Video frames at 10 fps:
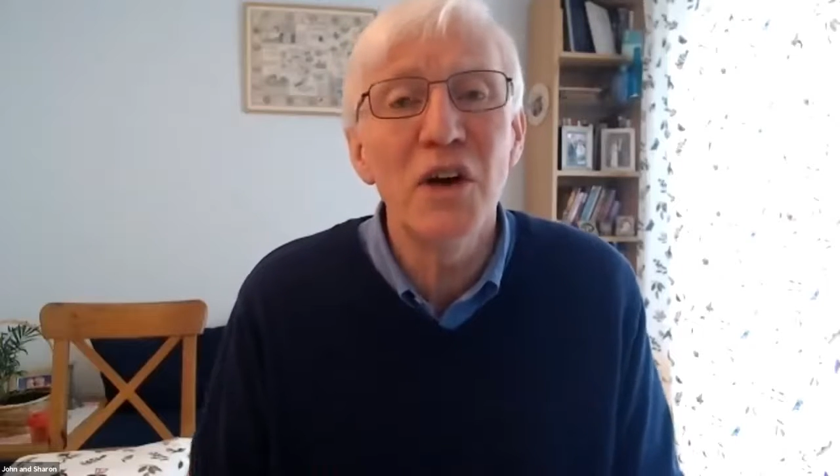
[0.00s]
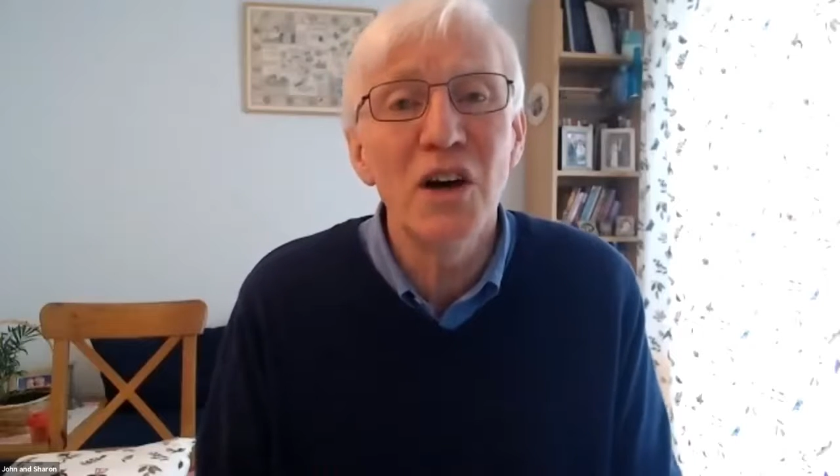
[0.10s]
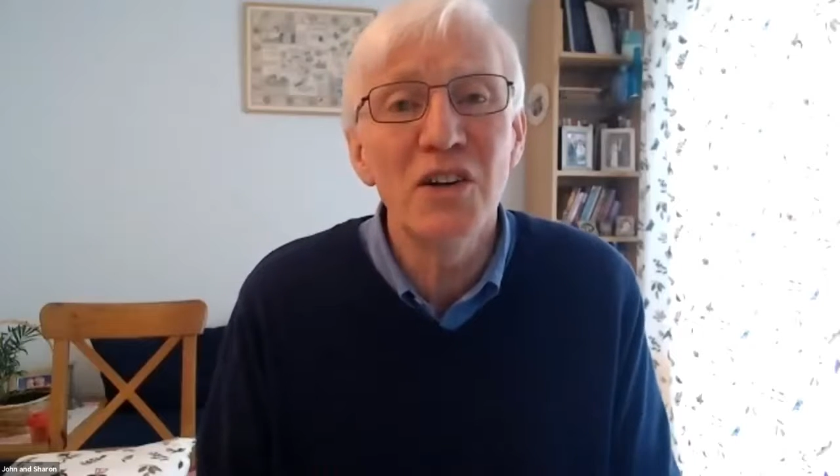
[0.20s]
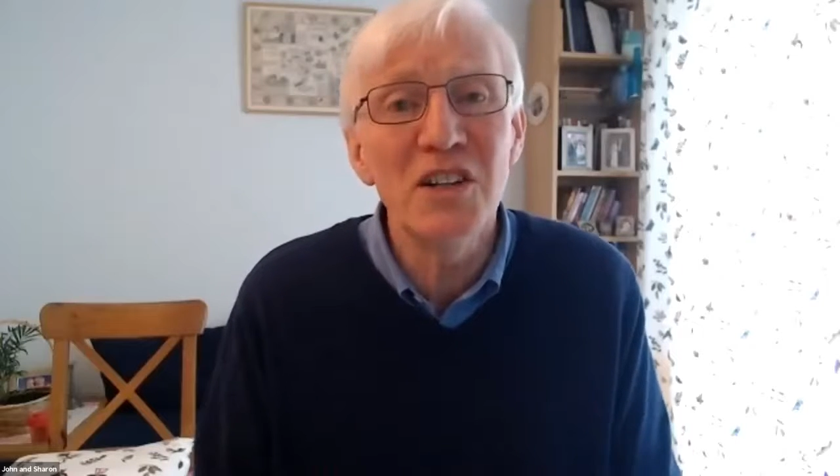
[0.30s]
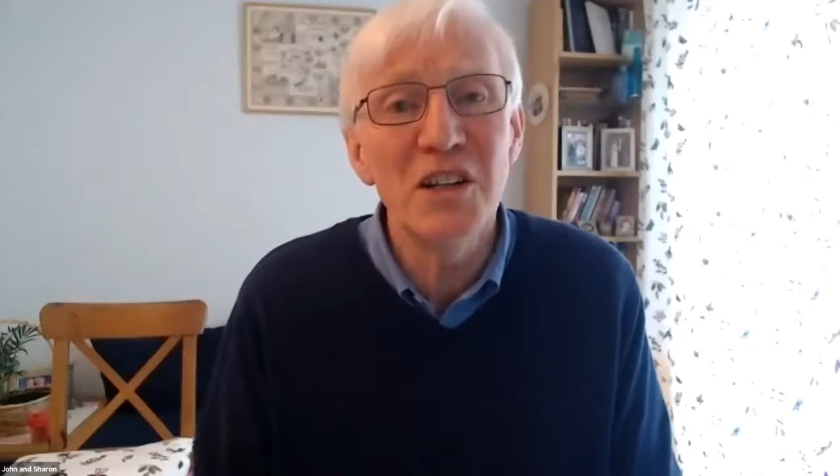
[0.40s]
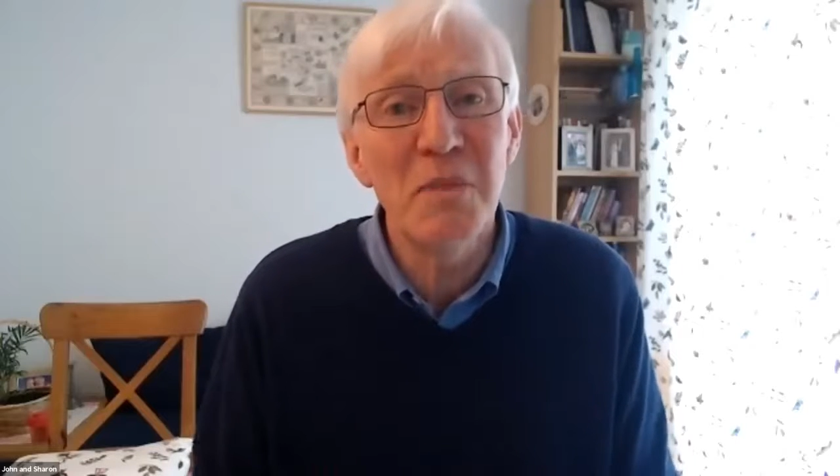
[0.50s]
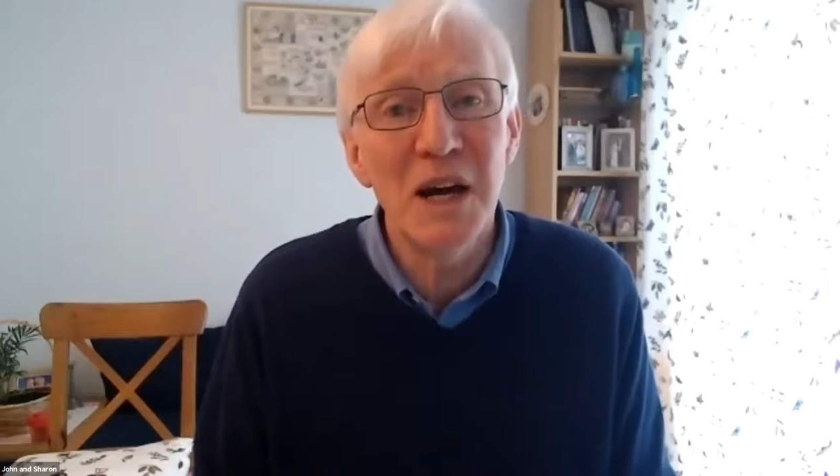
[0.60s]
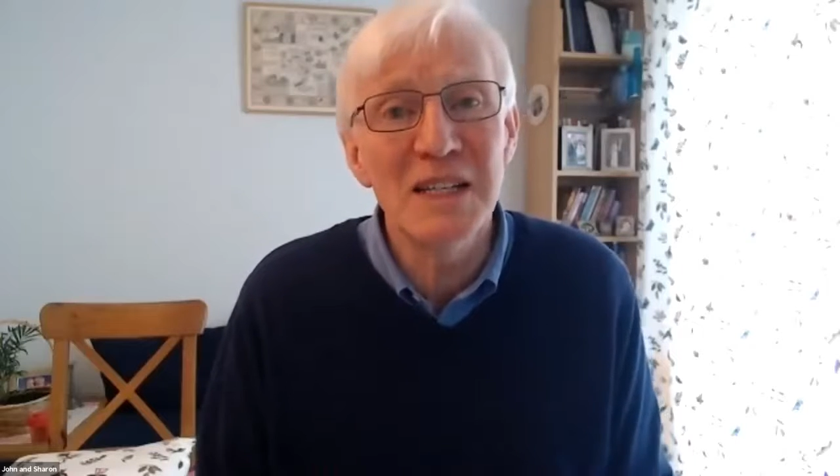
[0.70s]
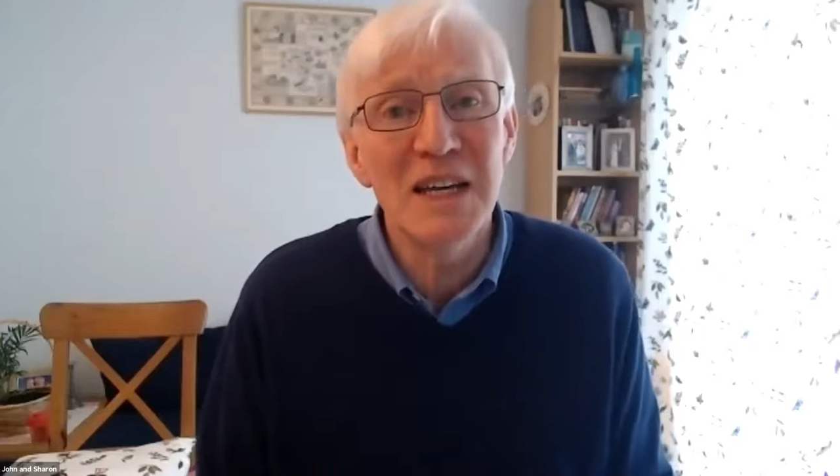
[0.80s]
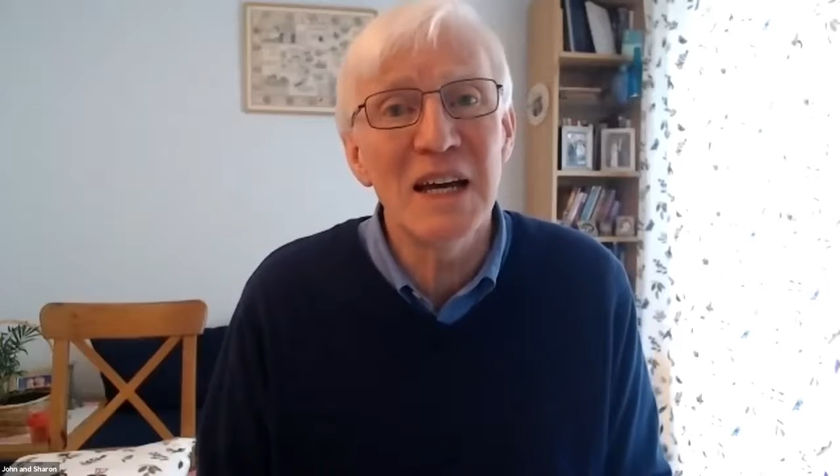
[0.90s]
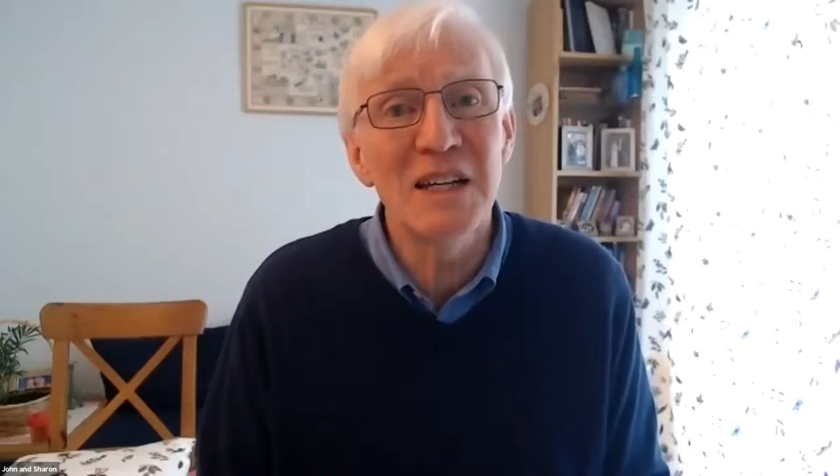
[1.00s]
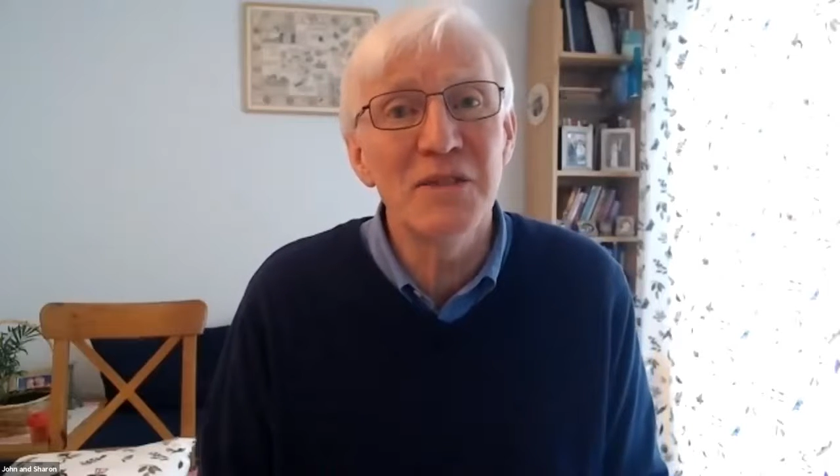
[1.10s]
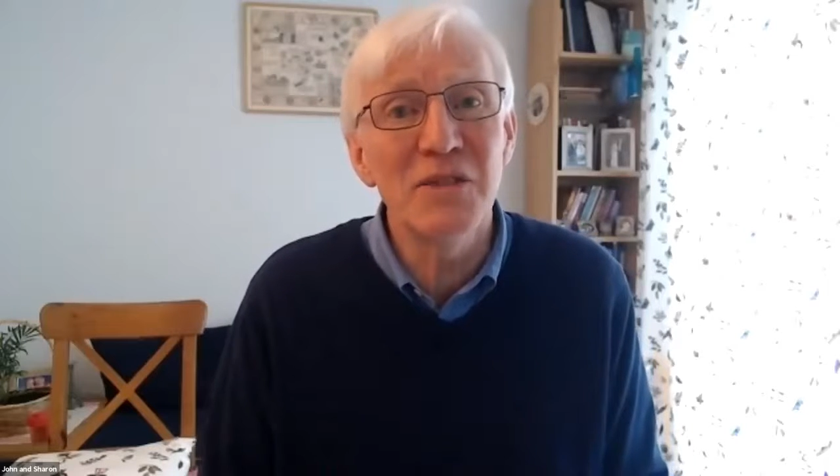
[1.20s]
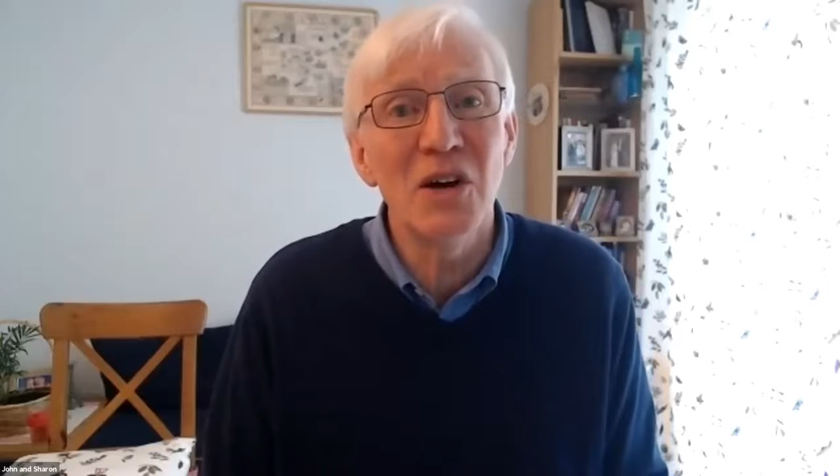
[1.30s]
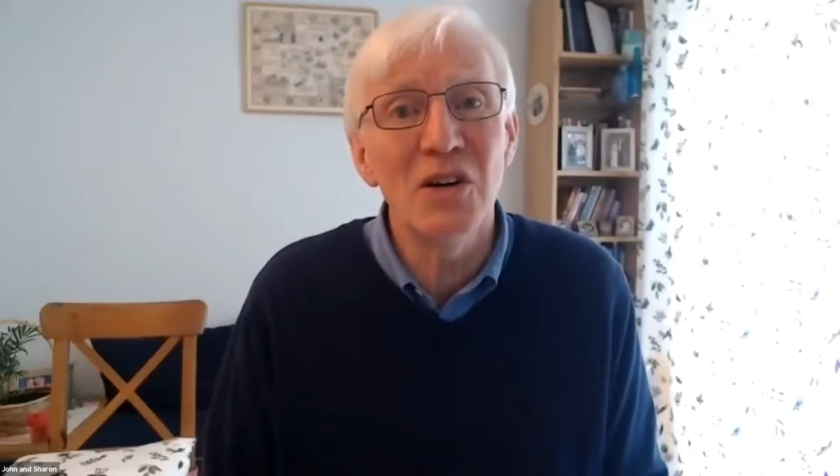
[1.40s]
under the mighty hand
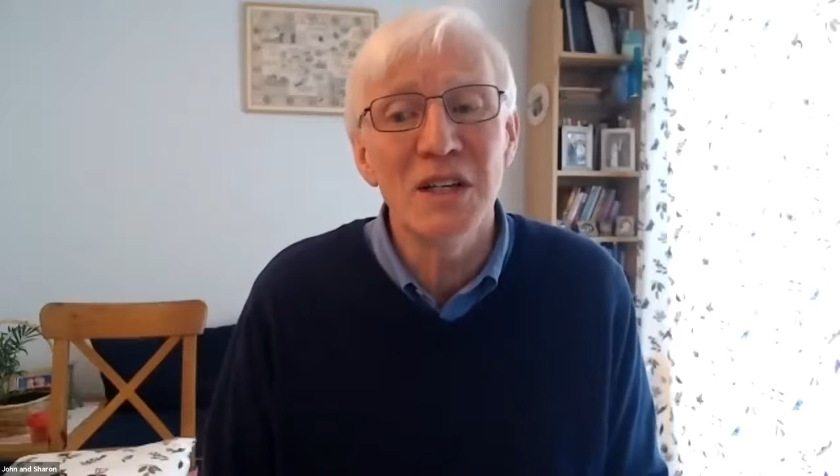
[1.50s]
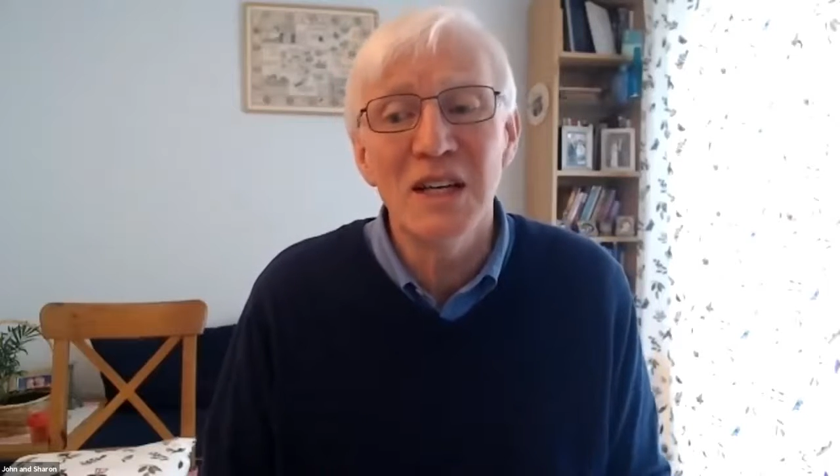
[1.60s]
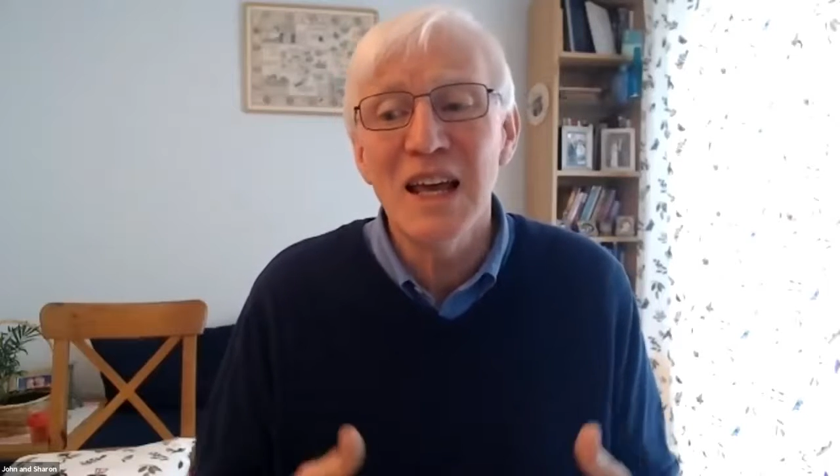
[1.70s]
of God